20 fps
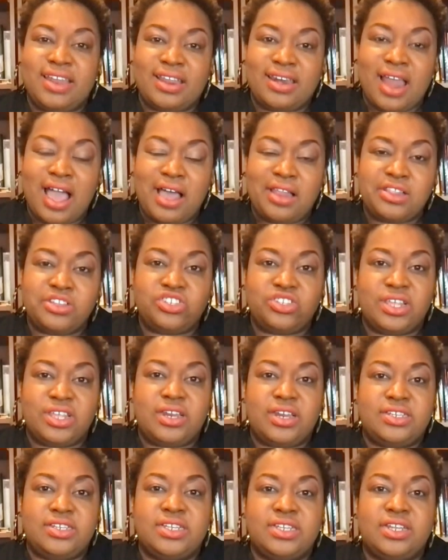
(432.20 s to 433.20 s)
acknowledge that
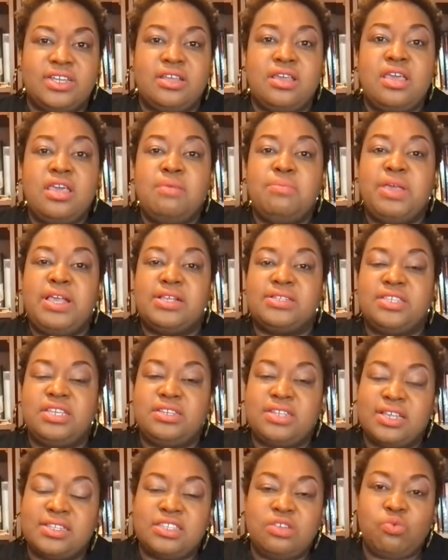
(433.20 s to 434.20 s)
he did it. He
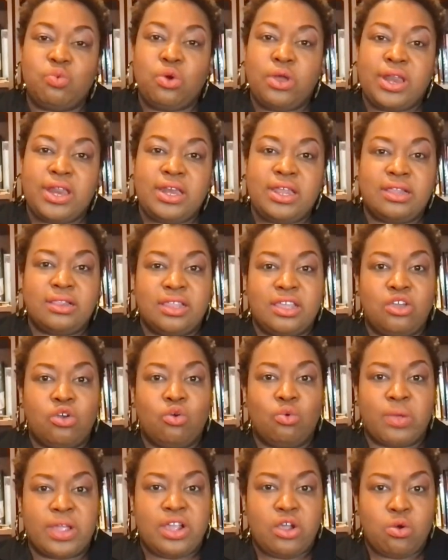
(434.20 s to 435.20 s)
doesn't want any legal
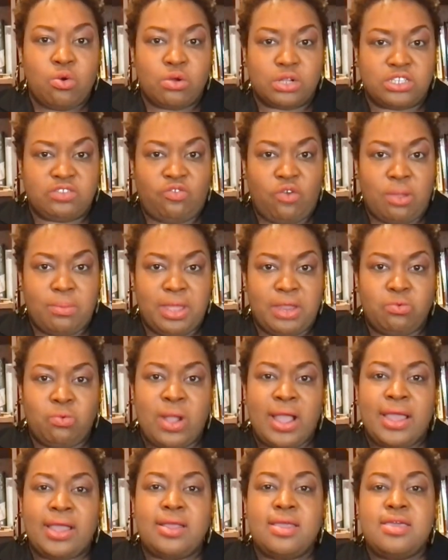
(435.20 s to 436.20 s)
recourse,
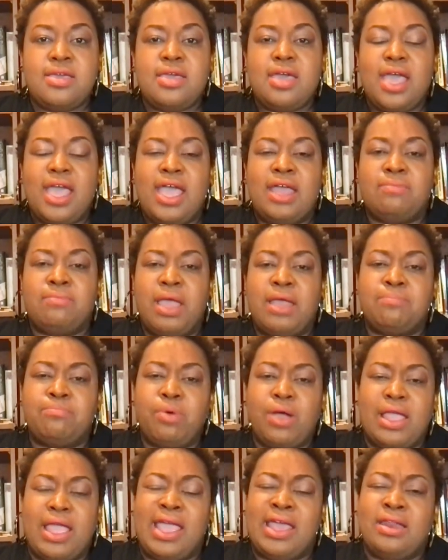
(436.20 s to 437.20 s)
right?
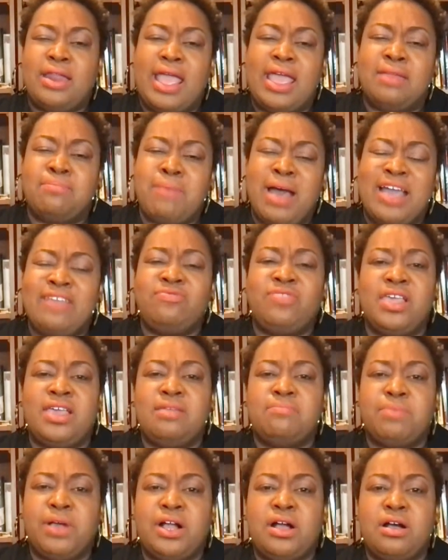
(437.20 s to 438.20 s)
And my
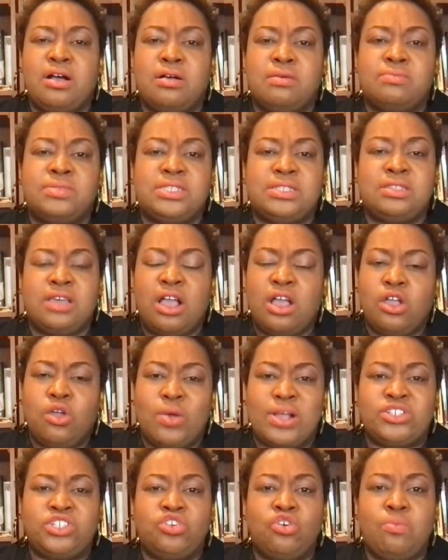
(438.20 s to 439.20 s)
thing becomes, the
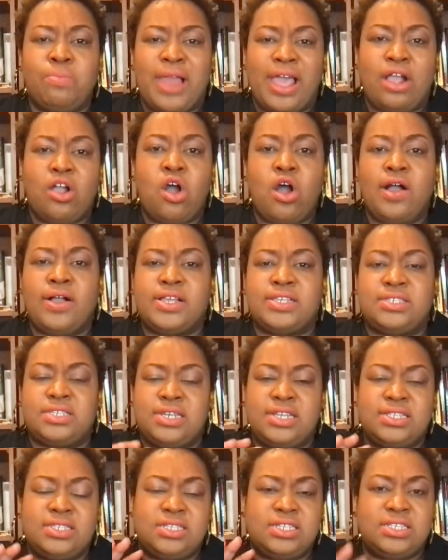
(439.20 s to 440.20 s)
Congressional Black Caucus
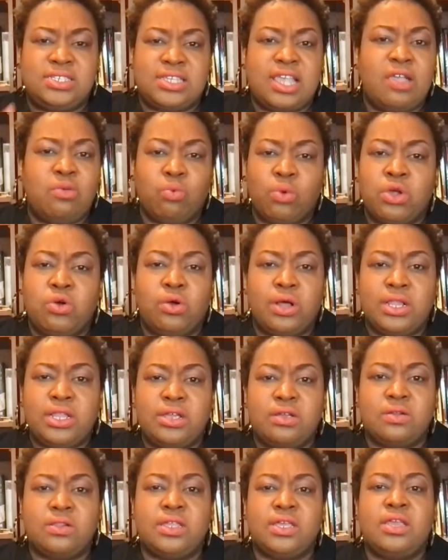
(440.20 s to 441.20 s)
needs to say real
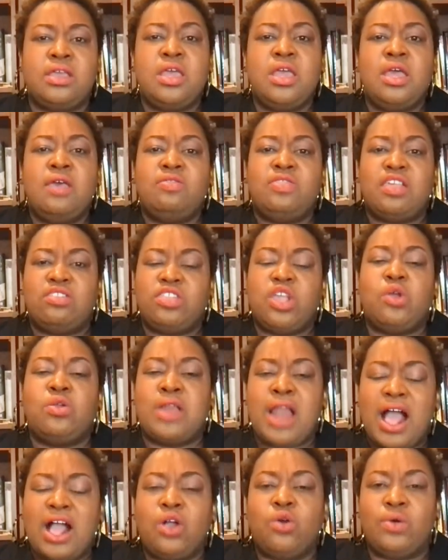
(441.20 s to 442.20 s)
clearly that they're
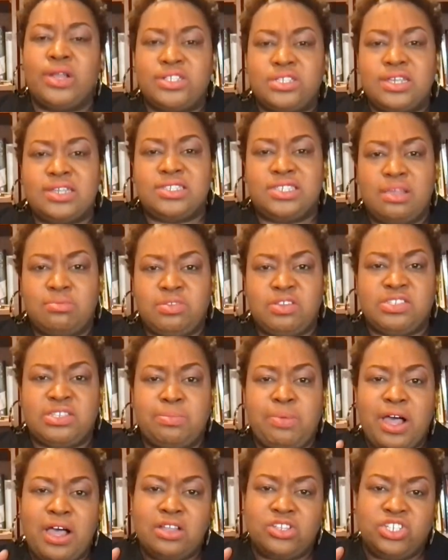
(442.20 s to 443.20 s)
not going to accept his
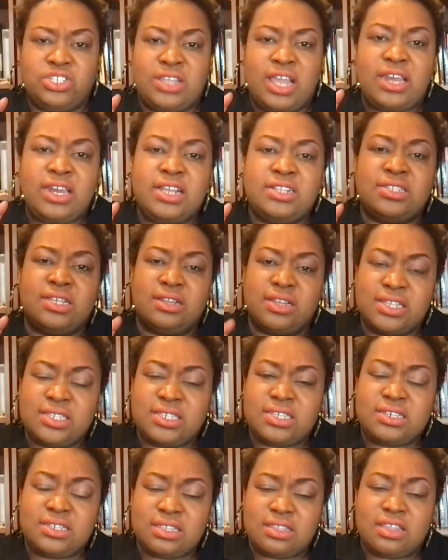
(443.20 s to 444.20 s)
apology. They need to
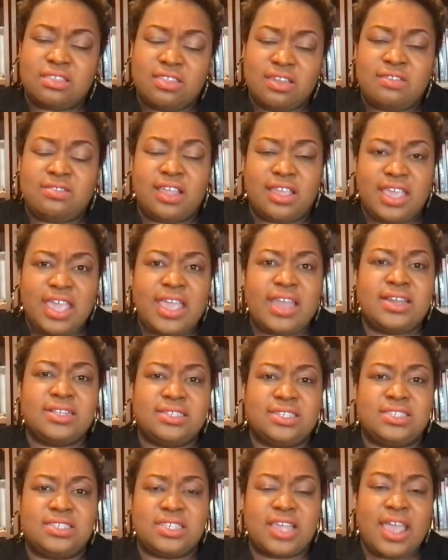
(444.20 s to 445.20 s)
listen to the thing that
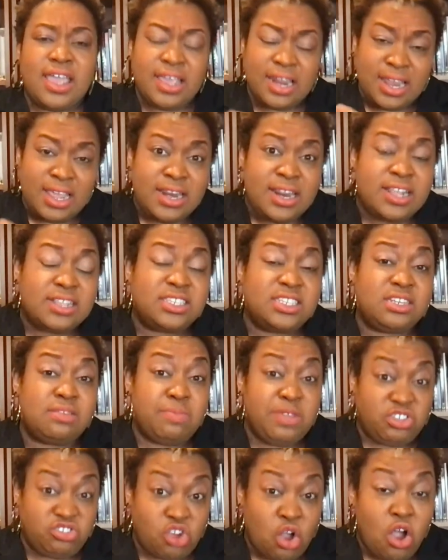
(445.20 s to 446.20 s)
Candace is saying, and he needs to
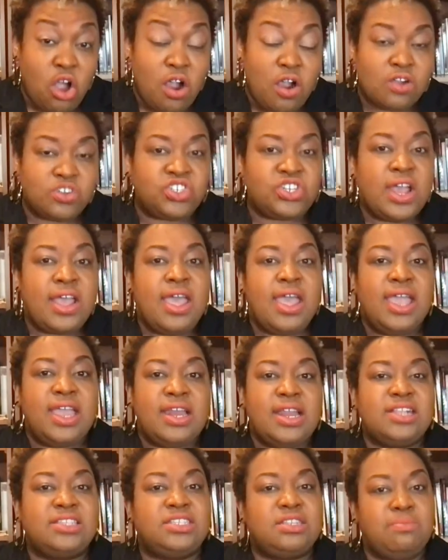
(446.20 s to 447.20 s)
be charged. He
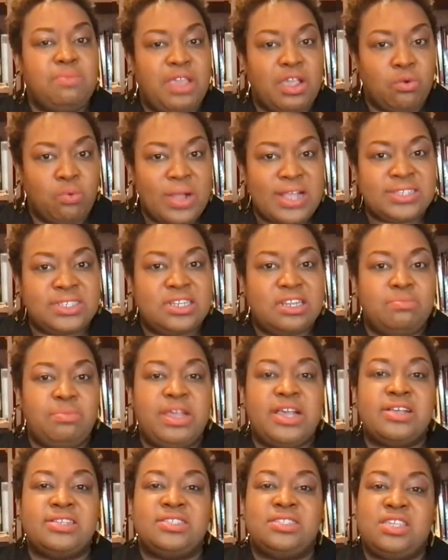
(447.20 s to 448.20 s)
needs to be arrested,
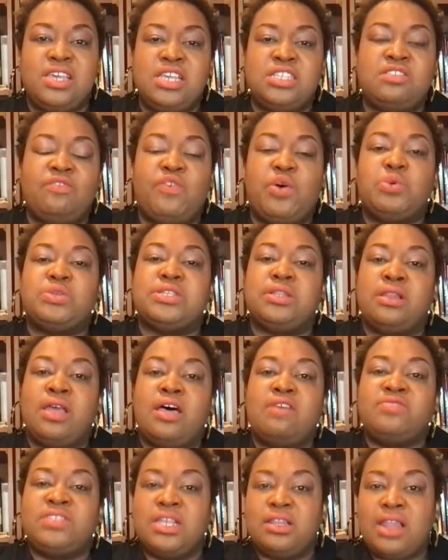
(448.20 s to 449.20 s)
because these folks
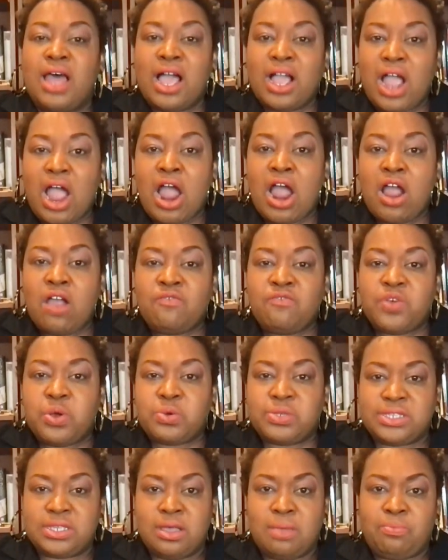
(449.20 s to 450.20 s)
love to lock our
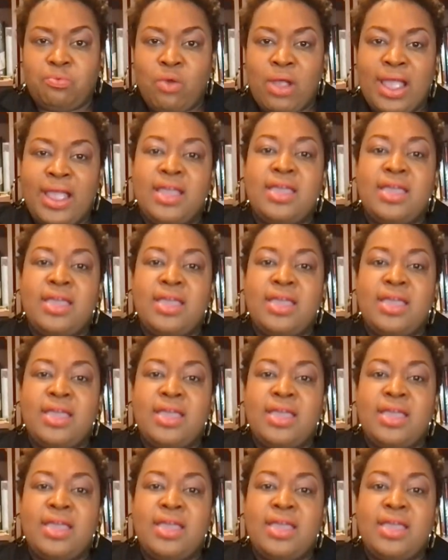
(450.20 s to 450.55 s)
folks up, right?